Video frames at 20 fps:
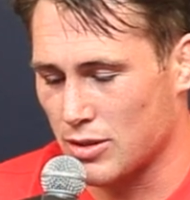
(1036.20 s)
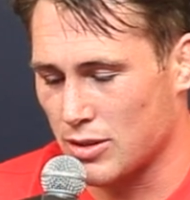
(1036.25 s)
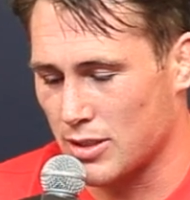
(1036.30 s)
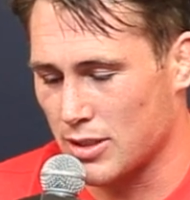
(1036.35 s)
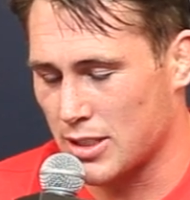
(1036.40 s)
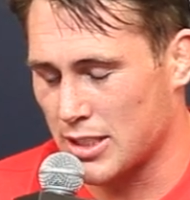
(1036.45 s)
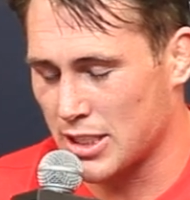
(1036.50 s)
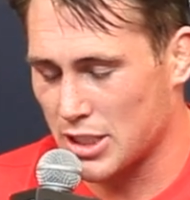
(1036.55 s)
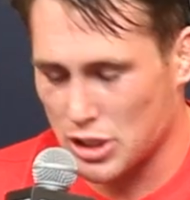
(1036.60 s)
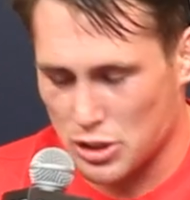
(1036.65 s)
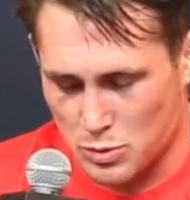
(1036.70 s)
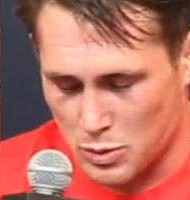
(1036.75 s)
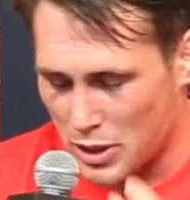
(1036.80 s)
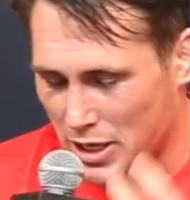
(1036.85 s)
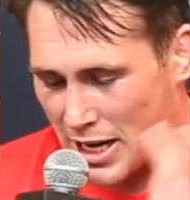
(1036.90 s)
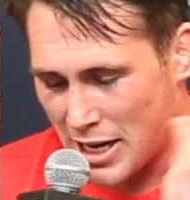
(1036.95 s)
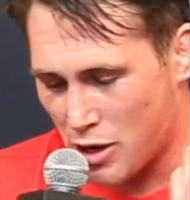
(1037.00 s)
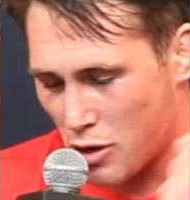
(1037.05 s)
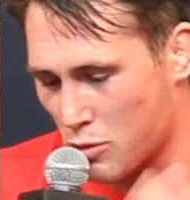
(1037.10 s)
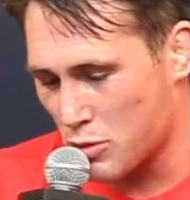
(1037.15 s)
this is what
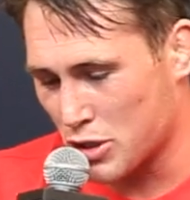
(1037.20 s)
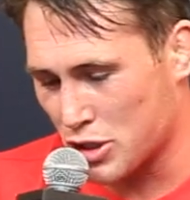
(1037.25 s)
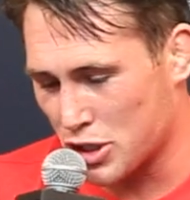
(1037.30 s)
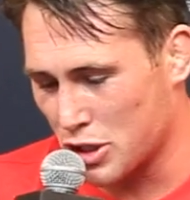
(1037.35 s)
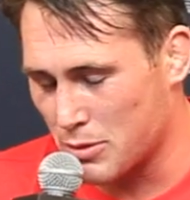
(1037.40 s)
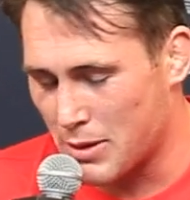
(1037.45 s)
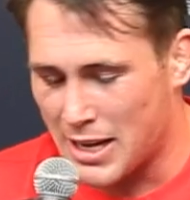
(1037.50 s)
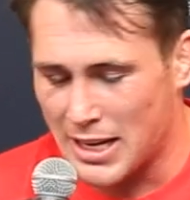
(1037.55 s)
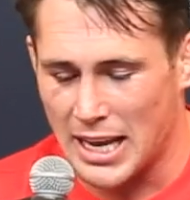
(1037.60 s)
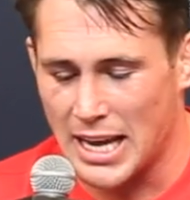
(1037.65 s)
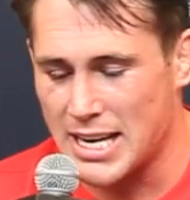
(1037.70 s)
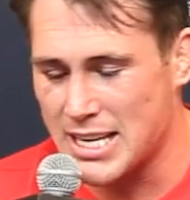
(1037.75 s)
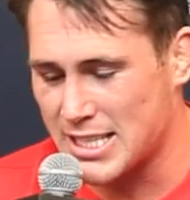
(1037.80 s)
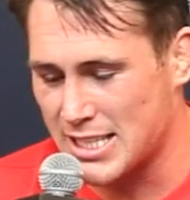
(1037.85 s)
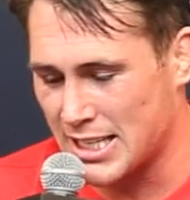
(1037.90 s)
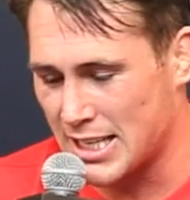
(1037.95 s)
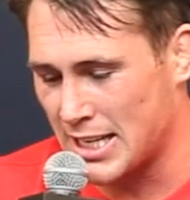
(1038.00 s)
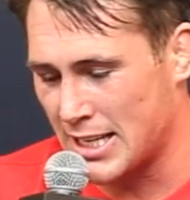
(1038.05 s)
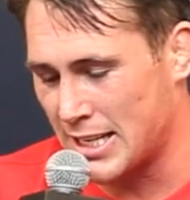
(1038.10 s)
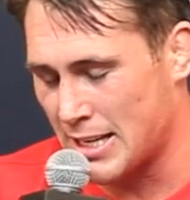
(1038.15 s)
I always do. I'll
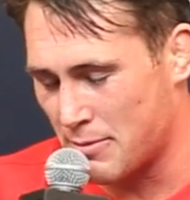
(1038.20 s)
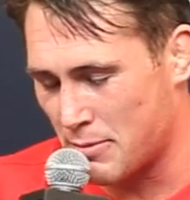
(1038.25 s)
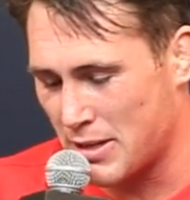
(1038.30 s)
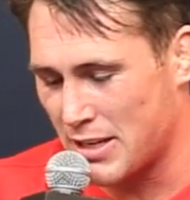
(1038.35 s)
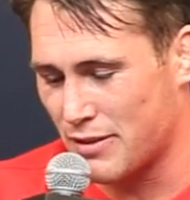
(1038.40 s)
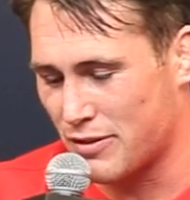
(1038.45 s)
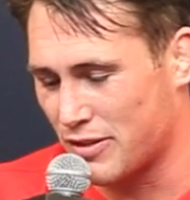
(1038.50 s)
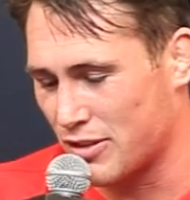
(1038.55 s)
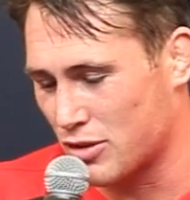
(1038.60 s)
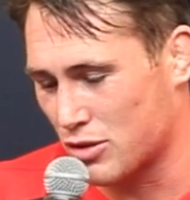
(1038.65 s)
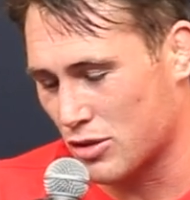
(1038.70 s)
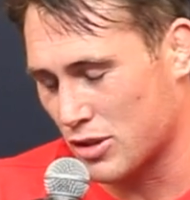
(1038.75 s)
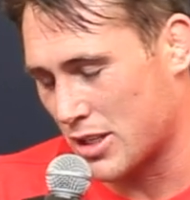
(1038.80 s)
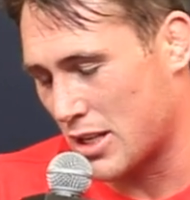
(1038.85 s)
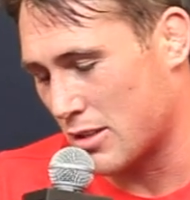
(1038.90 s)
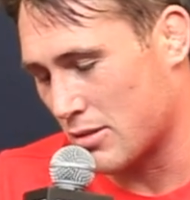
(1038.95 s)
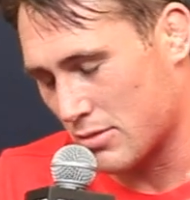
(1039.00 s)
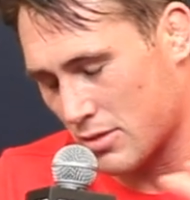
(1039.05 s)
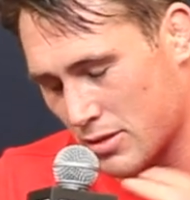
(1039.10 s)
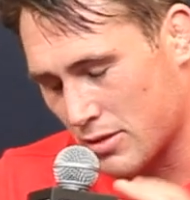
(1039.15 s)
ice it, and then when it feels good,
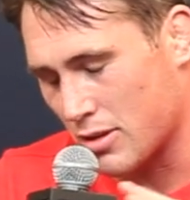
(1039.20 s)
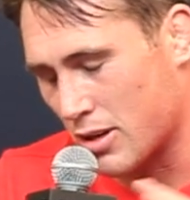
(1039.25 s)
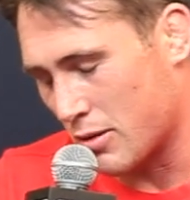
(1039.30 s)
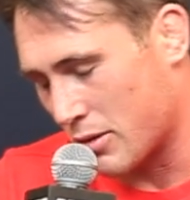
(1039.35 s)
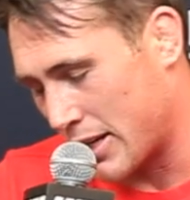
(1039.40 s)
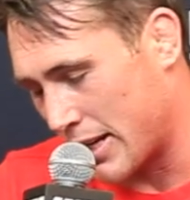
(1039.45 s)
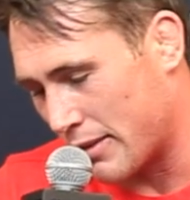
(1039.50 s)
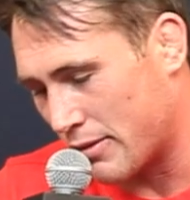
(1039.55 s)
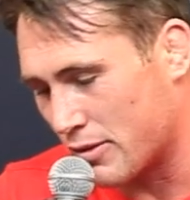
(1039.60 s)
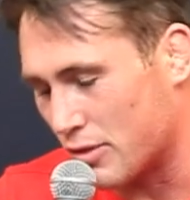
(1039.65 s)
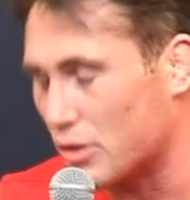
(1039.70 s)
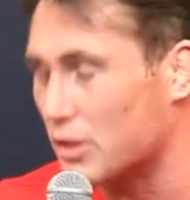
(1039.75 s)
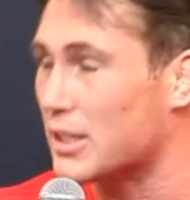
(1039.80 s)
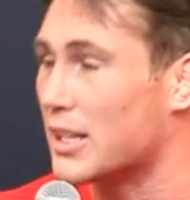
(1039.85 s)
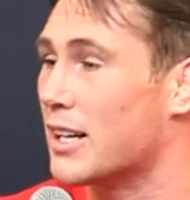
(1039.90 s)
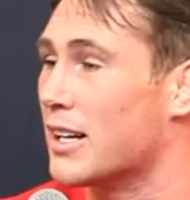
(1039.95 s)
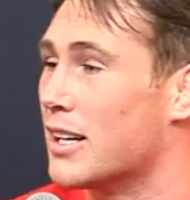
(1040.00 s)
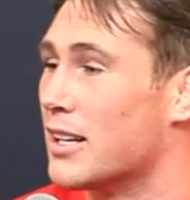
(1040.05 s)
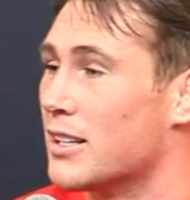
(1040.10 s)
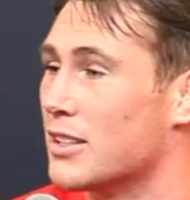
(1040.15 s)
I'll okay, fuck
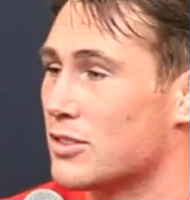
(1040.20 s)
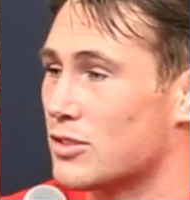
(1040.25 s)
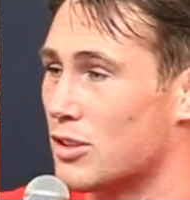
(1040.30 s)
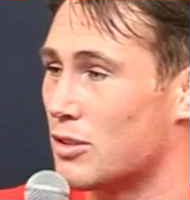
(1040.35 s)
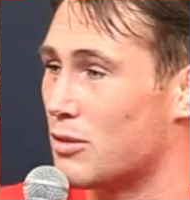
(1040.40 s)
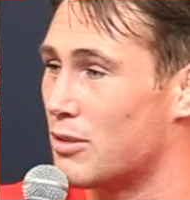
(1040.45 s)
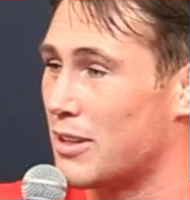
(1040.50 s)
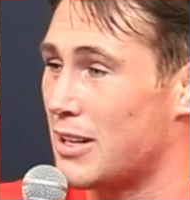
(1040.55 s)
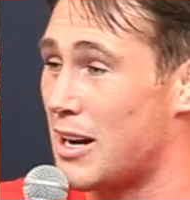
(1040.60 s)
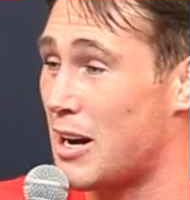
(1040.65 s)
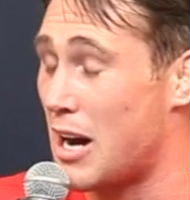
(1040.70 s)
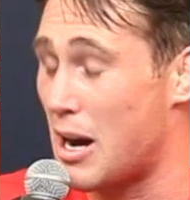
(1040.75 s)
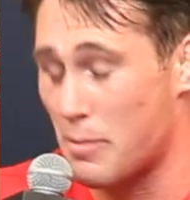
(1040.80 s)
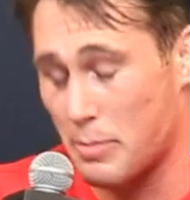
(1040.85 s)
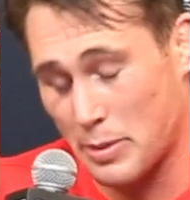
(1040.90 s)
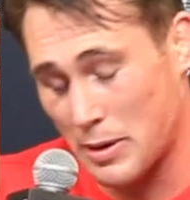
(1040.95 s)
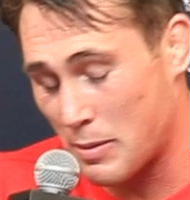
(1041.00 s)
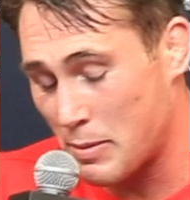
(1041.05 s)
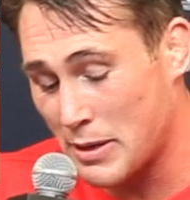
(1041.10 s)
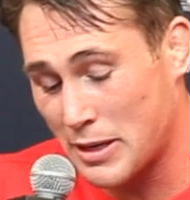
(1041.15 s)
that. So I'm
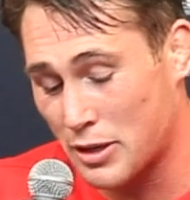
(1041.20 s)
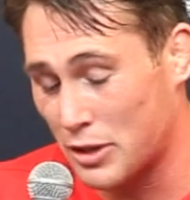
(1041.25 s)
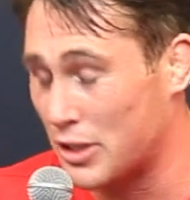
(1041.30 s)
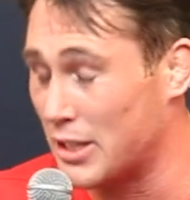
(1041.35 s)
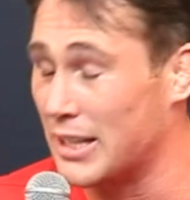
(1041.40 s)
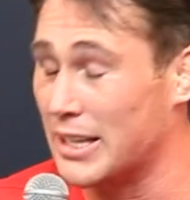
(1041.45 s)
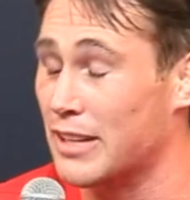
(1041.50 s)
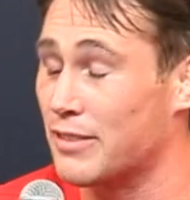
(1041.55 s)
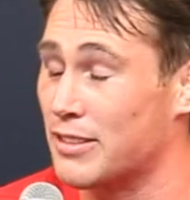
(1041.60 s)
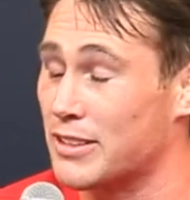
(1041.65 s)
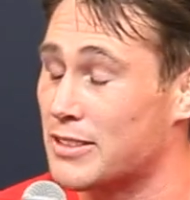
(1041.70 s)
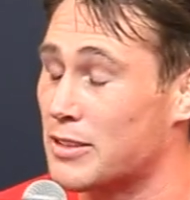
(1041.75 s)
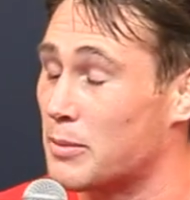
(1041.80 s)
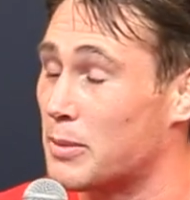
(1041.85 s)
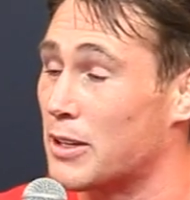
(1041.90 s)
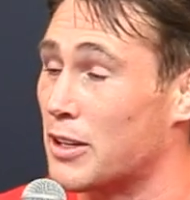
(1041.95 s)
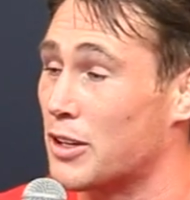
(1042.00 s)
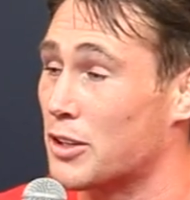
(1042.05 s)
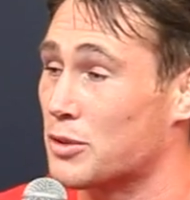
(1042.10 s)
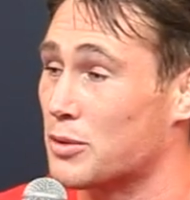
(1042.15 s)
probably gonna leave it, to
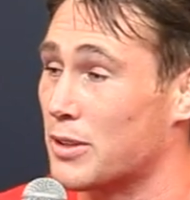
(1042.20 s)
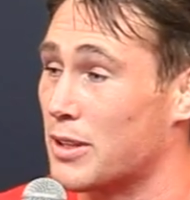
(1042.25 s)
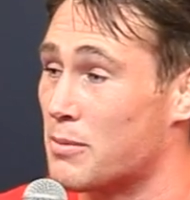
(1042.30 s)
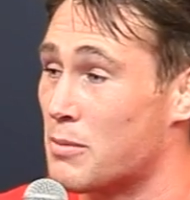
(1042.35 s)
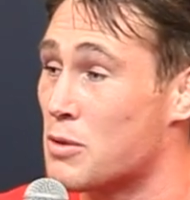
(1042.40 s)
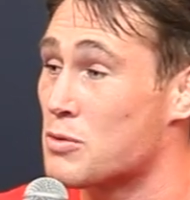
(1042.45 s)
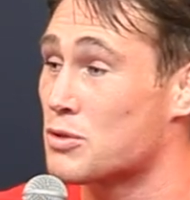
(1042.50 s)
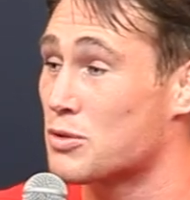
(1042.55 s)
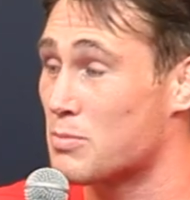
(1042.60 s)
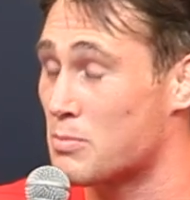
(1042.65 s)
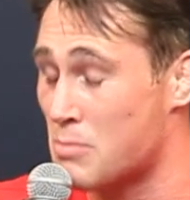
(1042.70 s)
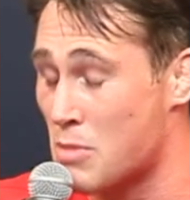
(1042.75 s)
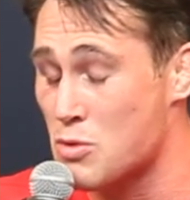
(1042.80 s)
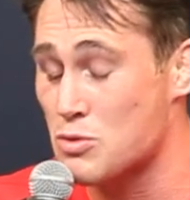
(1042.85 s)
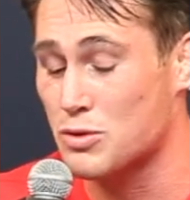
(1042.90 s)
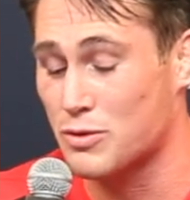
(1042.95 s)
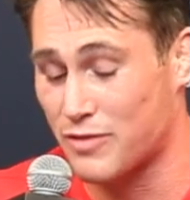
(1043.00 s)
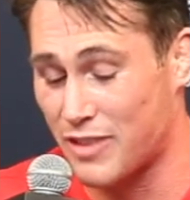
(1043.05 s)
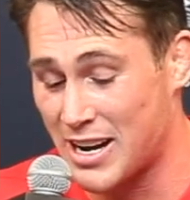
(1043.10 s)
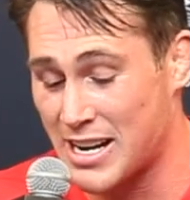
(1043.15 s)
be honest with you.
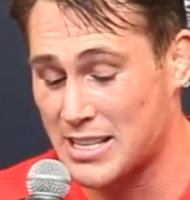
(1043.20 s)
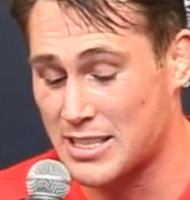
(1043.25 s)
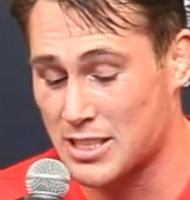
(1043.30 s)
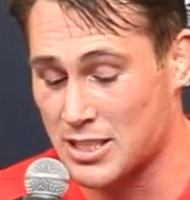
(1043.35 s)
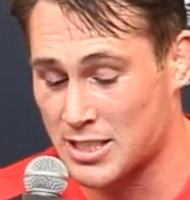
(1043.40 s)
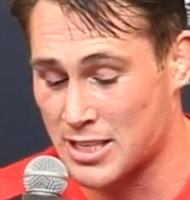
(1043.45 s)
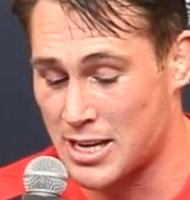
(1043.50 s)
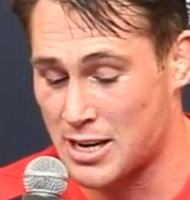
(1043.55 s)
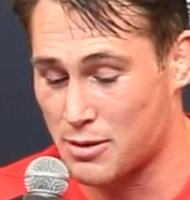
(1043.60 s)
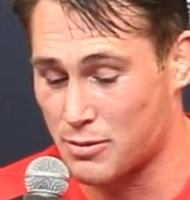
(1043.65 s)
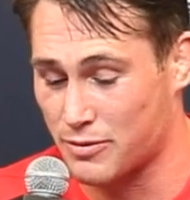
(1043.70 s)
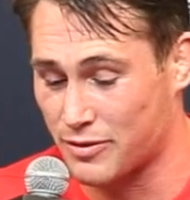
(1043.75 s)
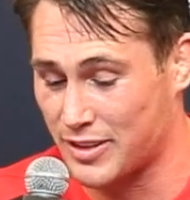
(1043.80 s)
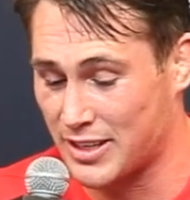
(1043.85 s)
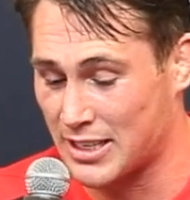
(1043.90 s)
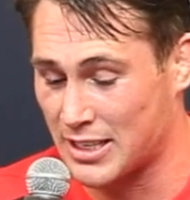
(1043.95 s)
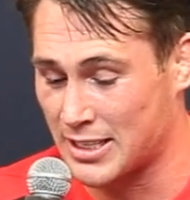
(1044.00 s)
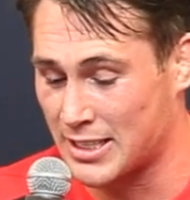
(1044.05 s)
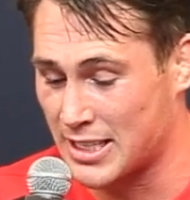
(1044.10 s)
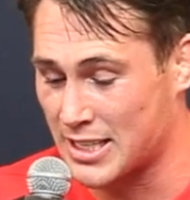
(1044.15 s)
Most fighters now
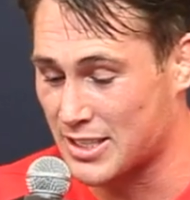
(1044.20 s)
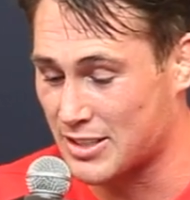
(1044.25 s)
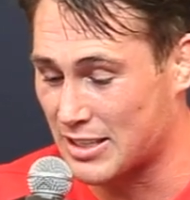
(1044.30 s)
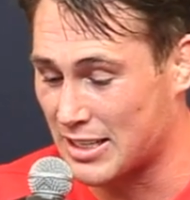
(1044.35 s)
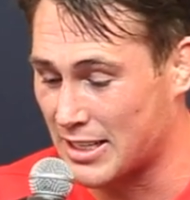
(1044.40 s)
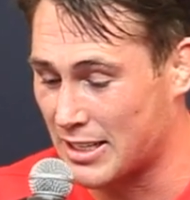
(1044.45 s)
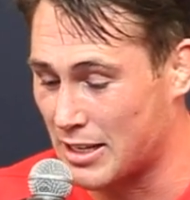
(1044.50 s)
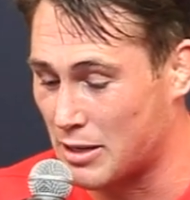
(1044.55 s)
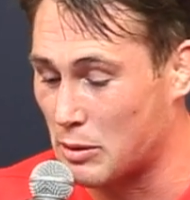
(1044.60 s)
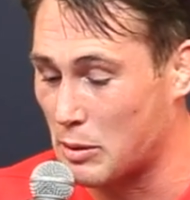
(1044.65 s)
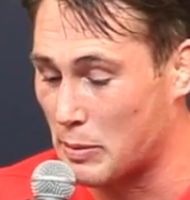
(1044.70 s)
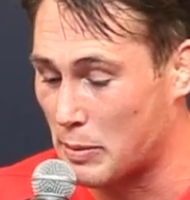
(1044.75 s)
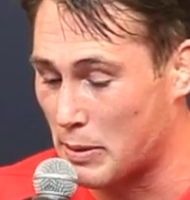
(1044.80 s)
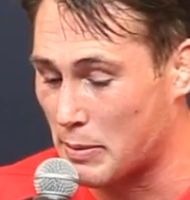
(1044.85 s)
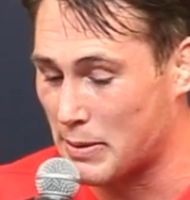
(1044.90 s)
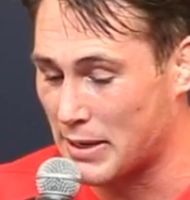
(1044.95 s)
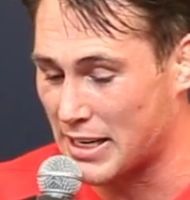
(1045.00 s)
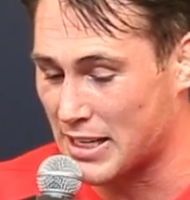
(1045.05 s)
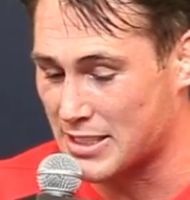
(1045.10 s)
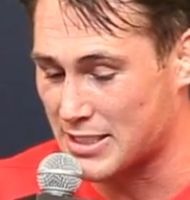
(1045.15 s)
feeling this right now will
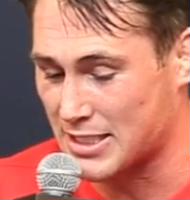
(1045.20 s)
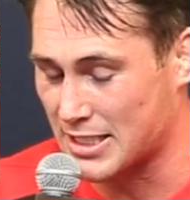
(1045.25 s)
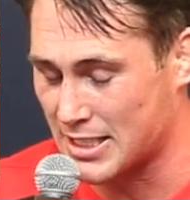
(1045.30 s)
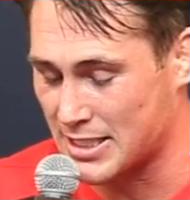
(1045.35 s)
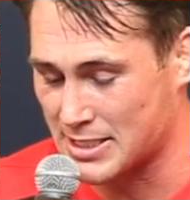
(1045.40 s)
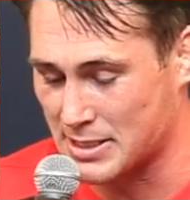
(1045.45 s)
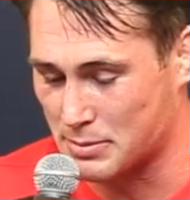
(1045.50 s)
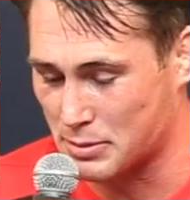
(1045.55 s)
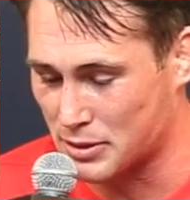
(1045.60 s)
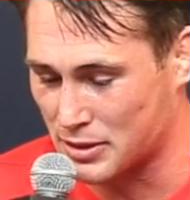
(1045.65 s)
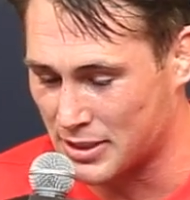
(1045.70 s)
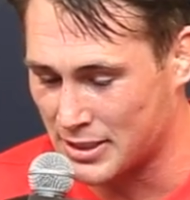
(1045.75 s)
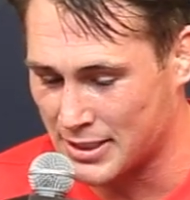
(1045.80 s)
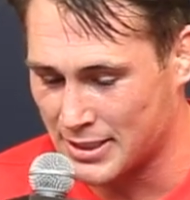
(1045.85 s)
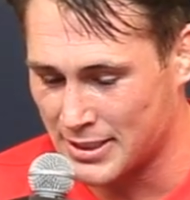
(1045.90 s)
probably get surgery, but